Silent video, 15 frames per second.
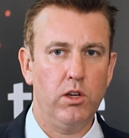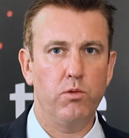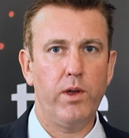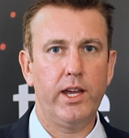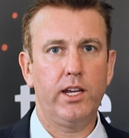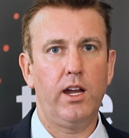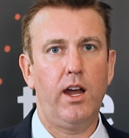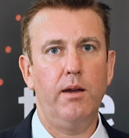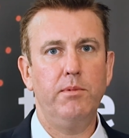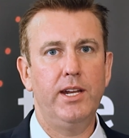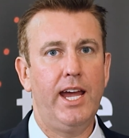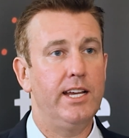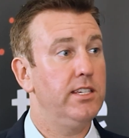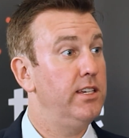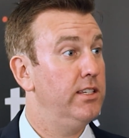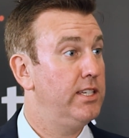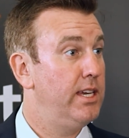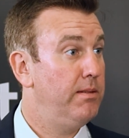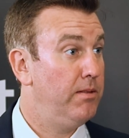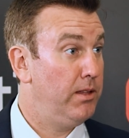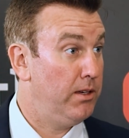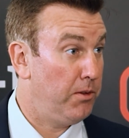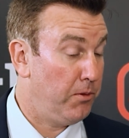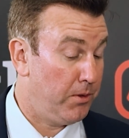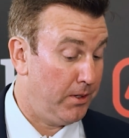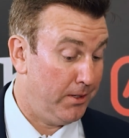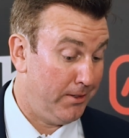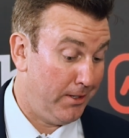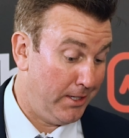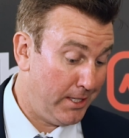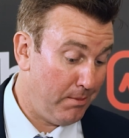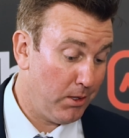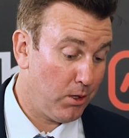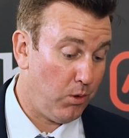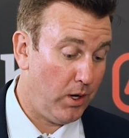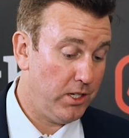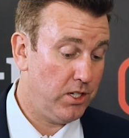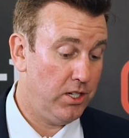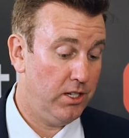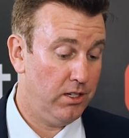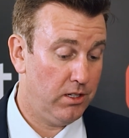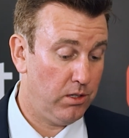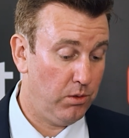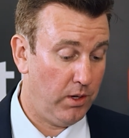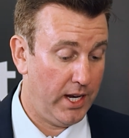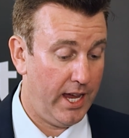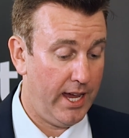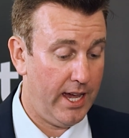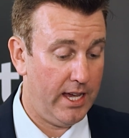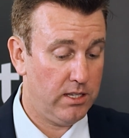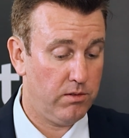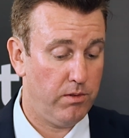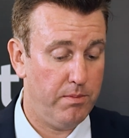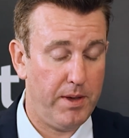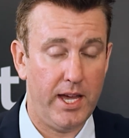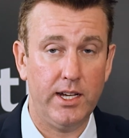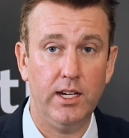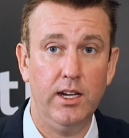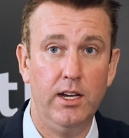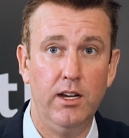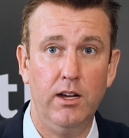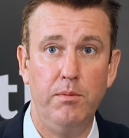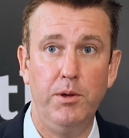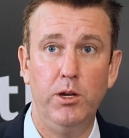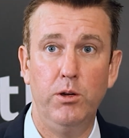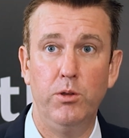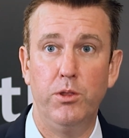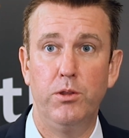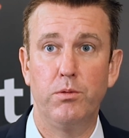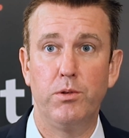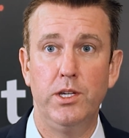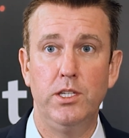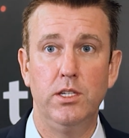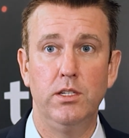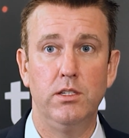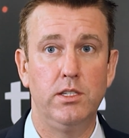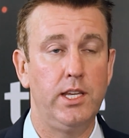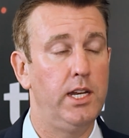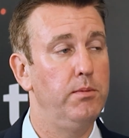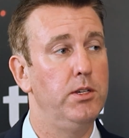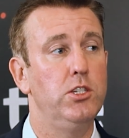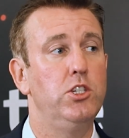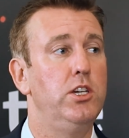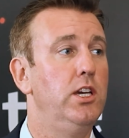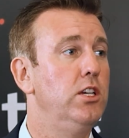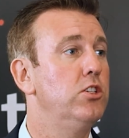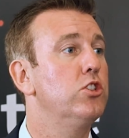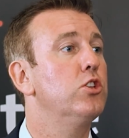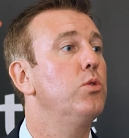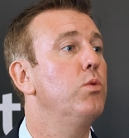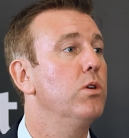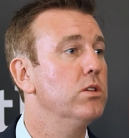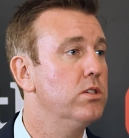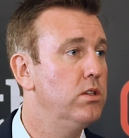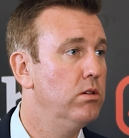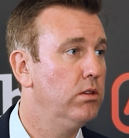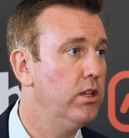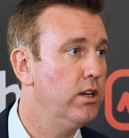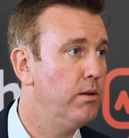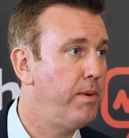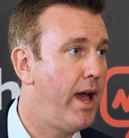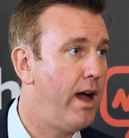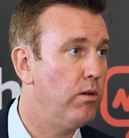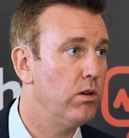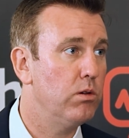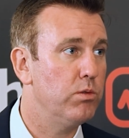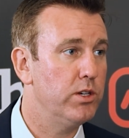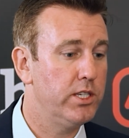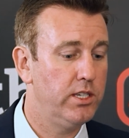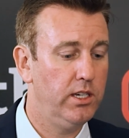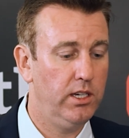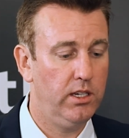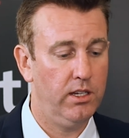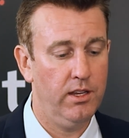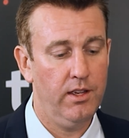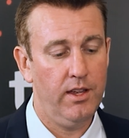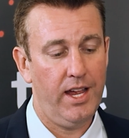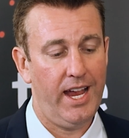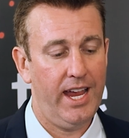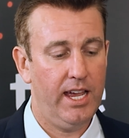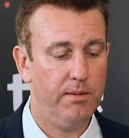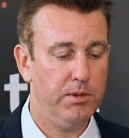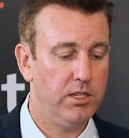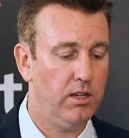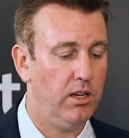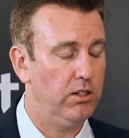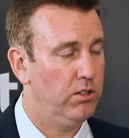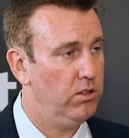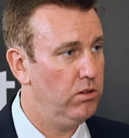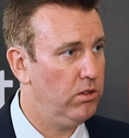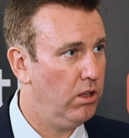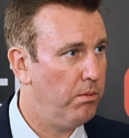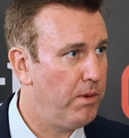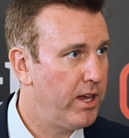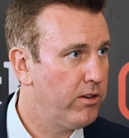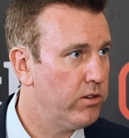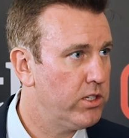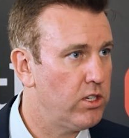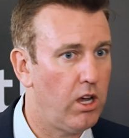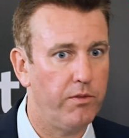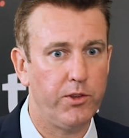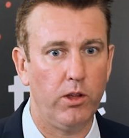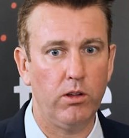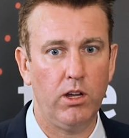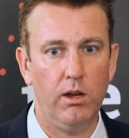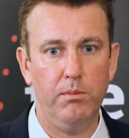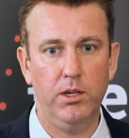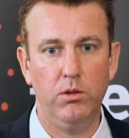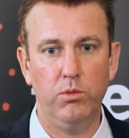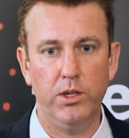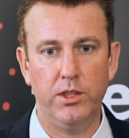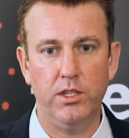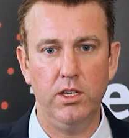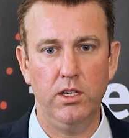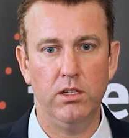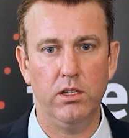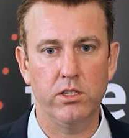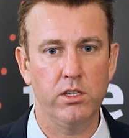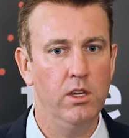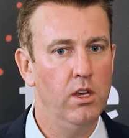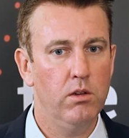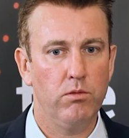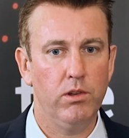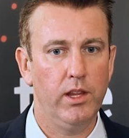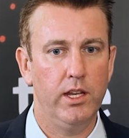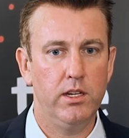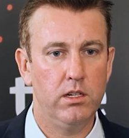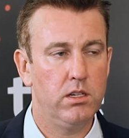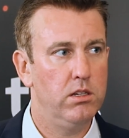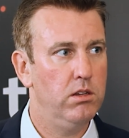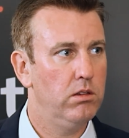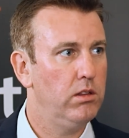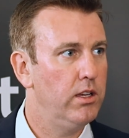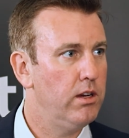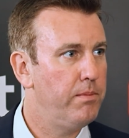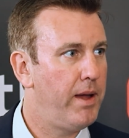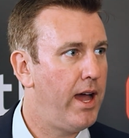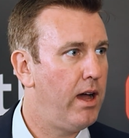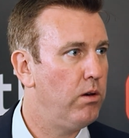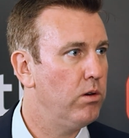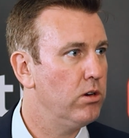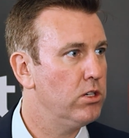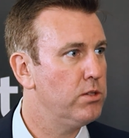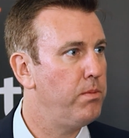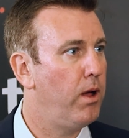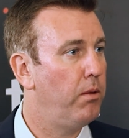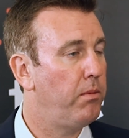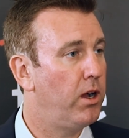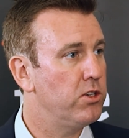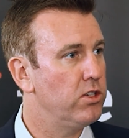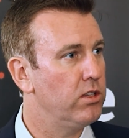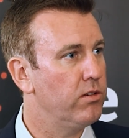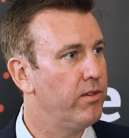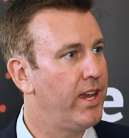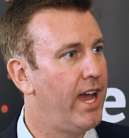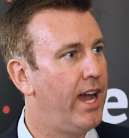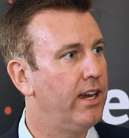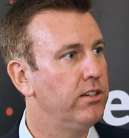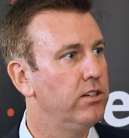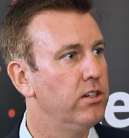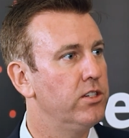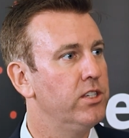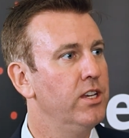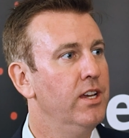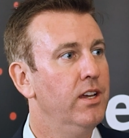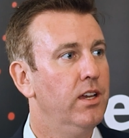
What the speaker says: So Rick, I'm going to ask you a similar question to what I asked Rebecca about the recent sentiment change towards nuclear power. We're seeing Amazon, Google, Microsoft all come in with deals related to nuclear power, small modular reactors.